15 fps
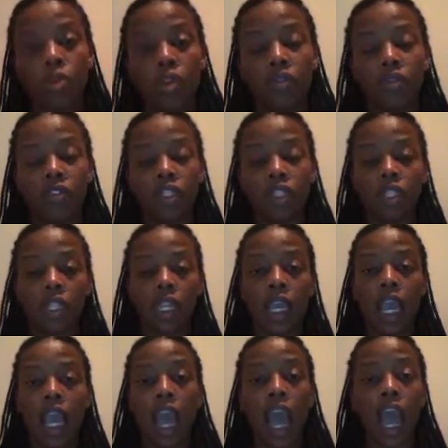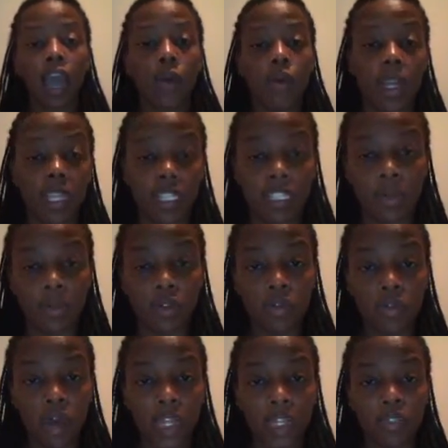more efficiently? How do I need to
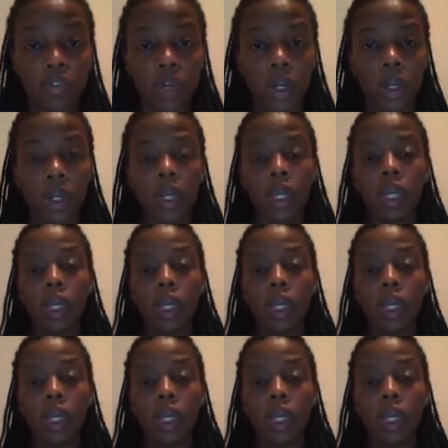move my trunk?